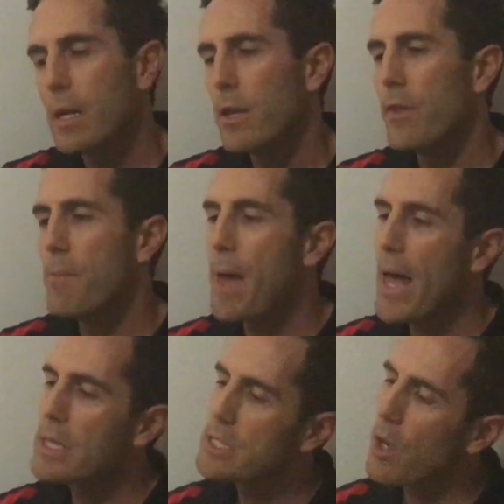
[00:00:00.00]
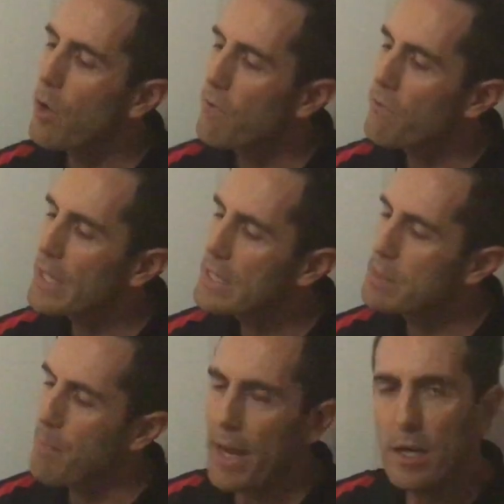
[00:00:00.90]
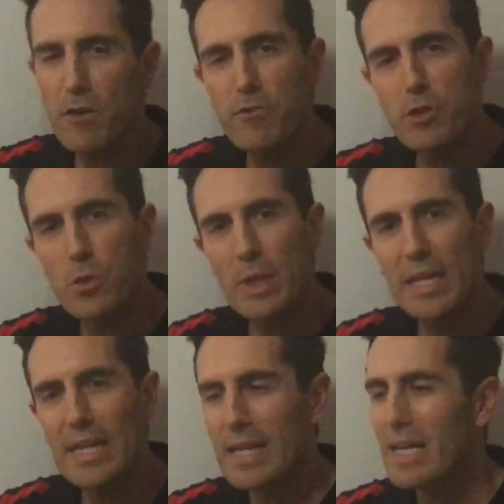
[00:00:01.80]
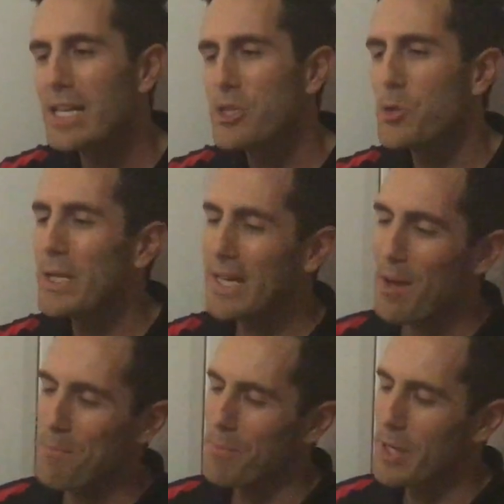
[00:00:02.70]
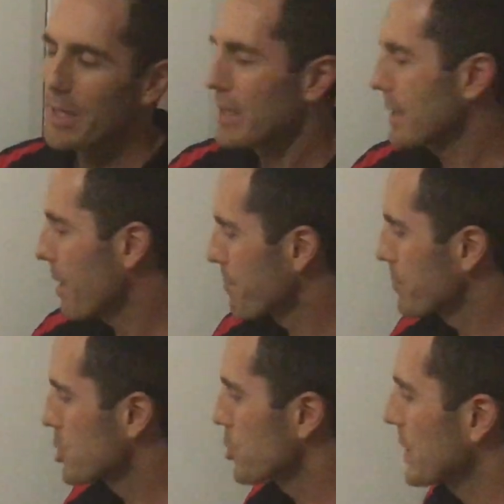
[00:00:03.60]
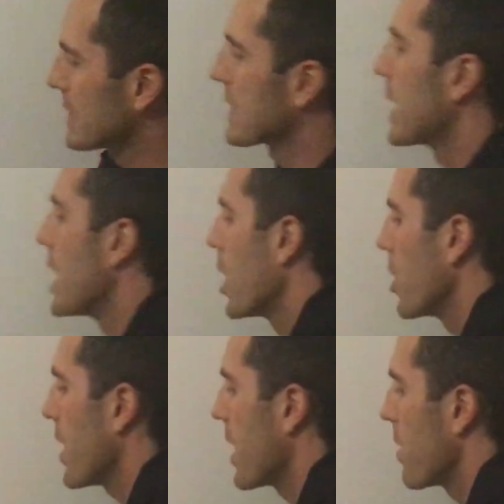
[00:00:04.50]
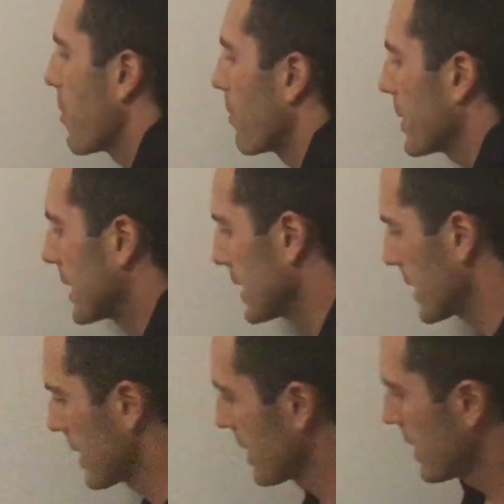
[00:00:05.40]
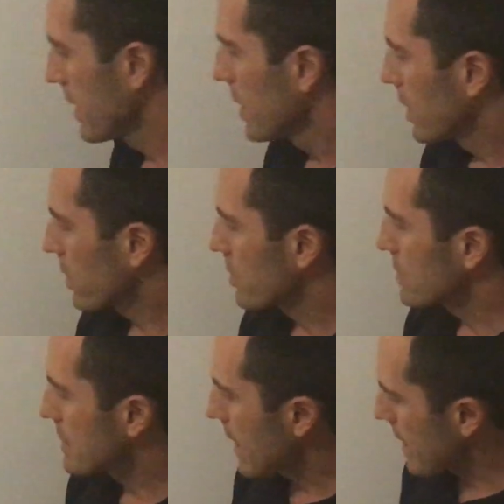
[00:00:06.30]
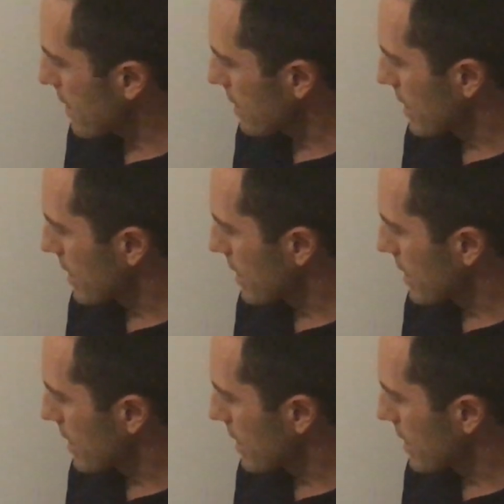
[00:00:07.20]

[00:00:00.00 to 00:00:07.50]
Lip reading: the mass of this packet of chewing gum. Yum, chewies. Alright, I pop it in, goes down.